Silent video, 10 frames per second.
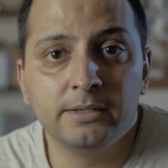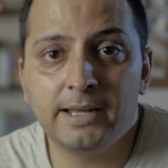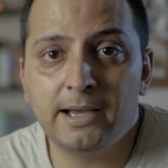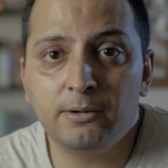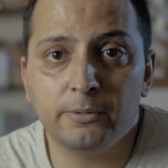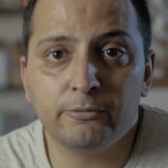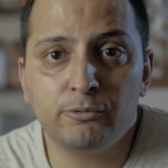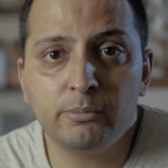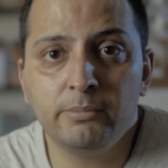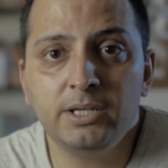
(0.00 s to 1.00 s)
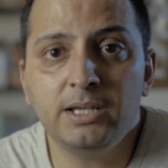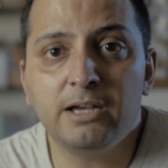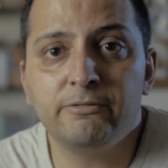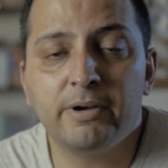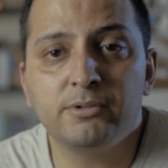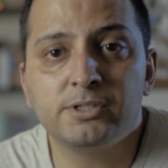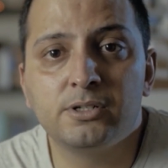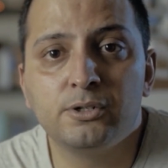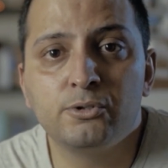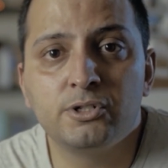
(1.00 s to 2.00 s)
Now, for me, I found a
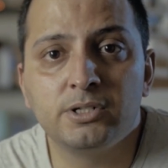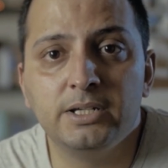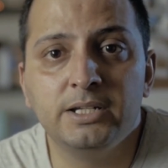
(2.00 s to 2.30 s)
solution